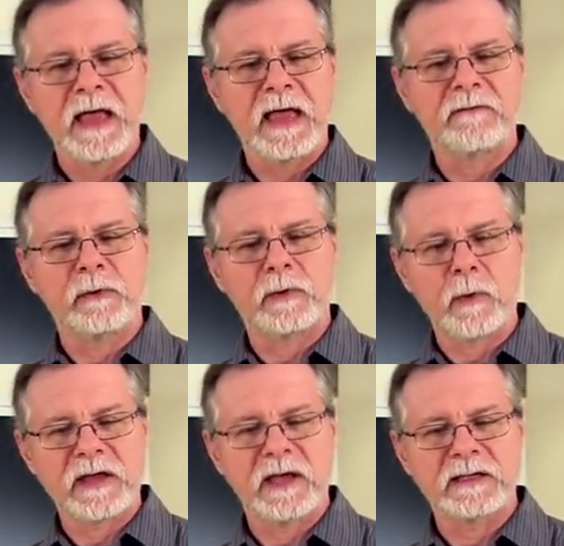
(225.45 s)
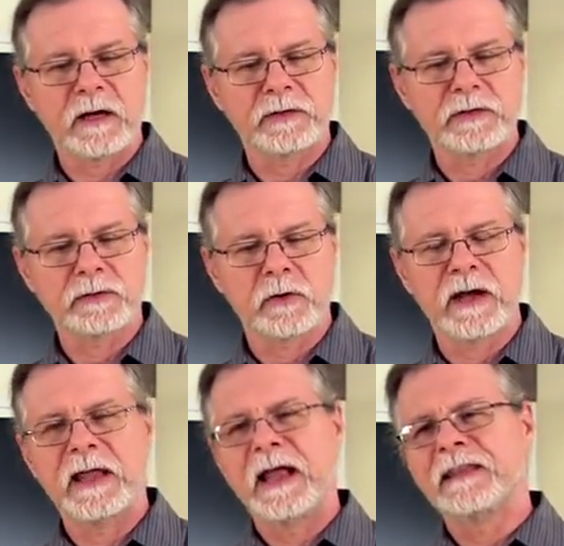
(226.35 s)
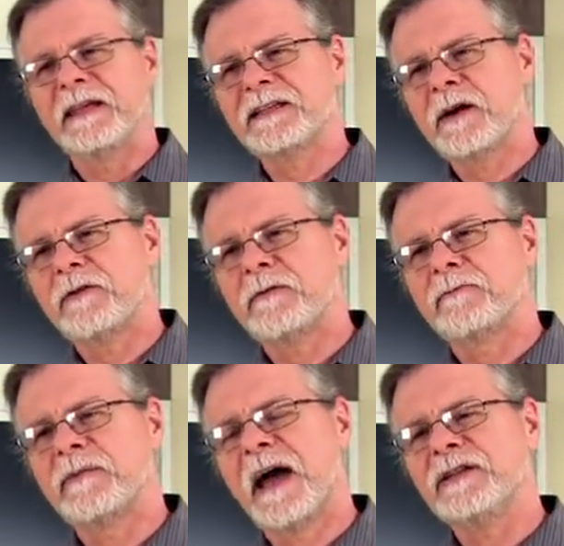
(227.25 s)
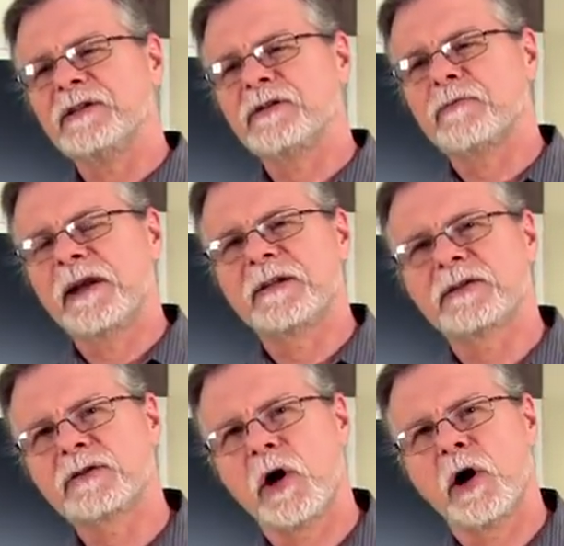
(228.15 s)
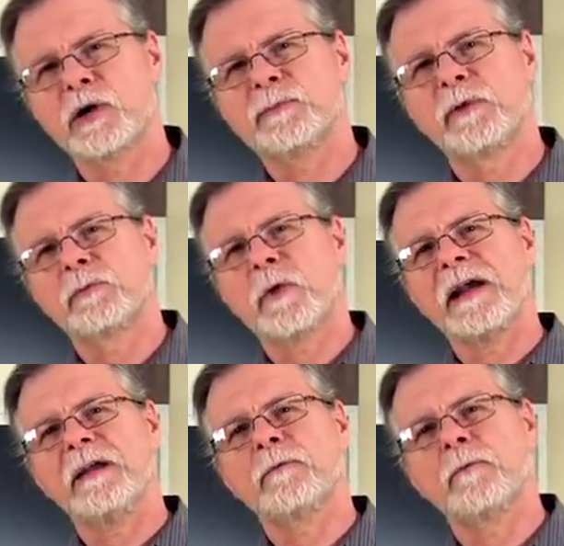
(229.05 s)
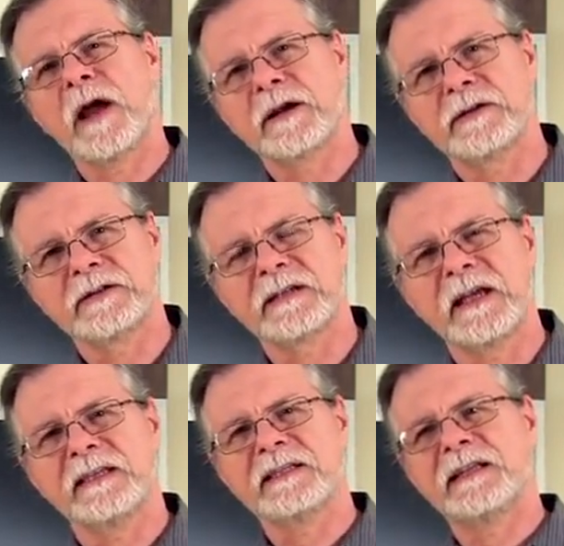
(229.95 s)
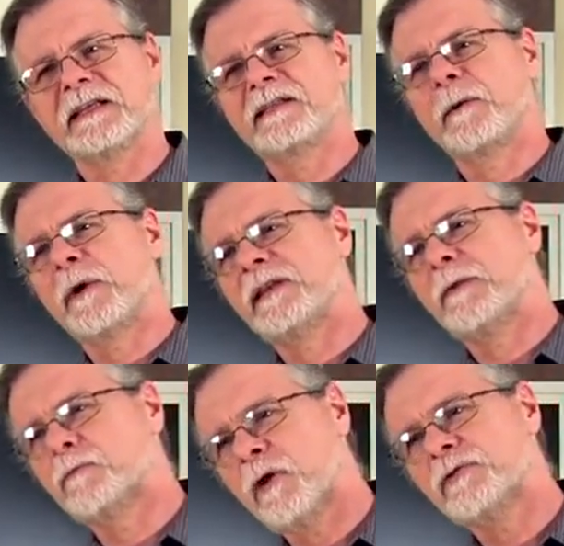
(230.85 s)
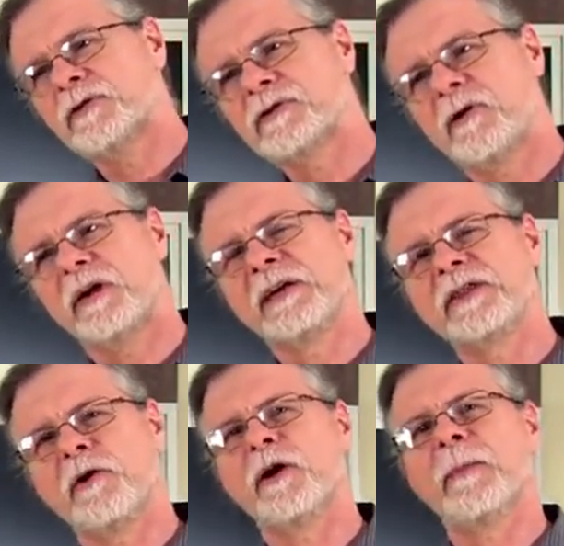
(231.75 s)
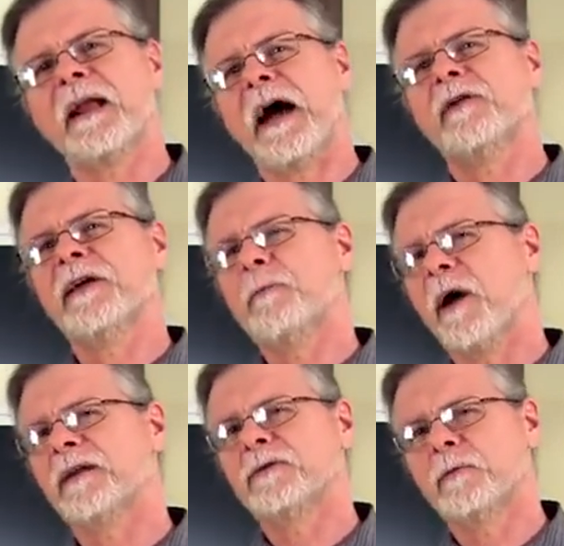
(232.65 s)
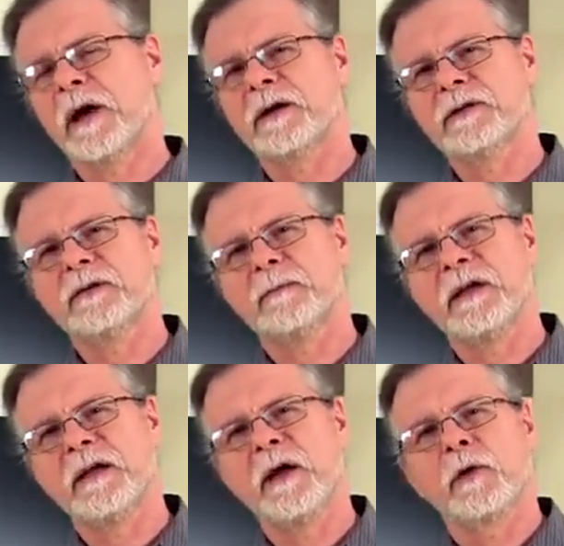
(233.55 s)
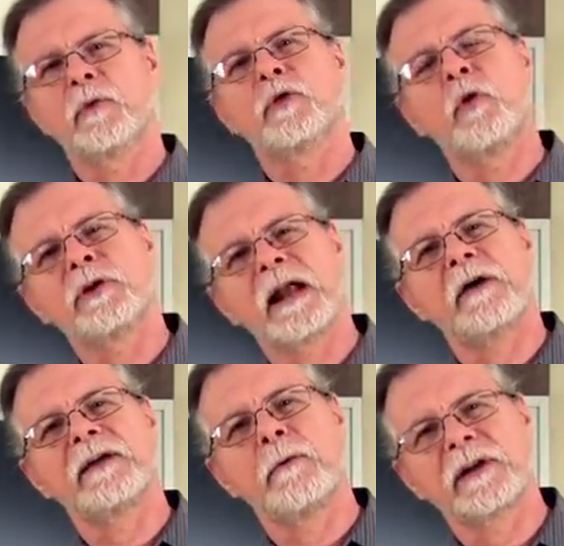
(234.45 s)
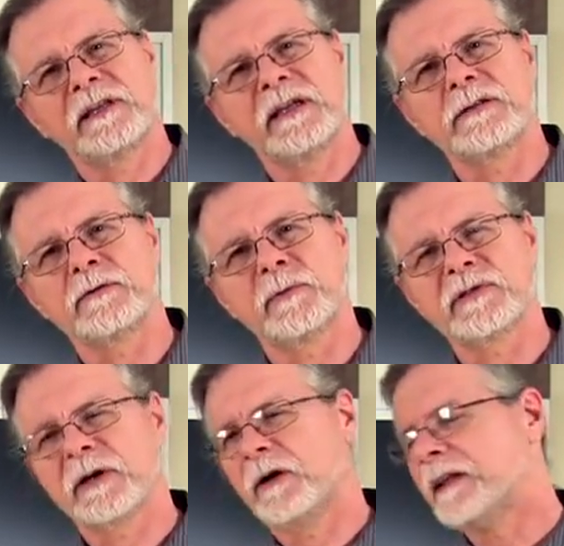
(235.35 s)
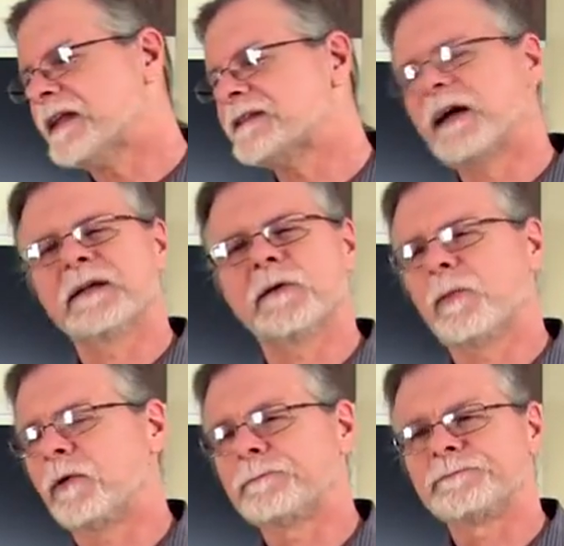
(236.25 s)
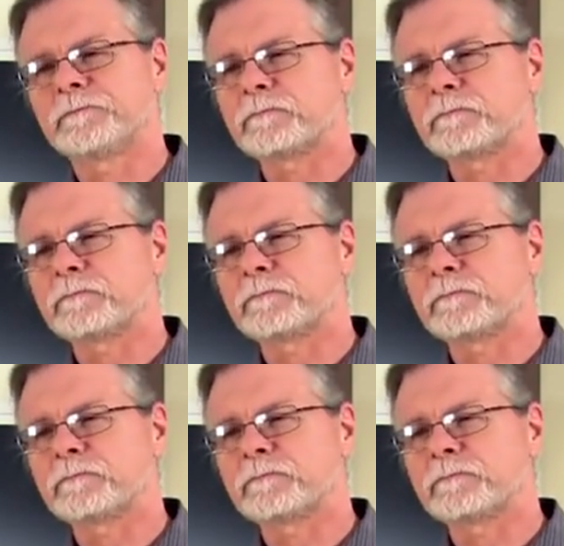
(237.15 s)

And from the way they tell the story, they started not just writing songs, but writing records, in the sense that when they wrote the song, they thought about how they wanted the record to be recorded, how they wanted the instruments to go. Now, that's not normal.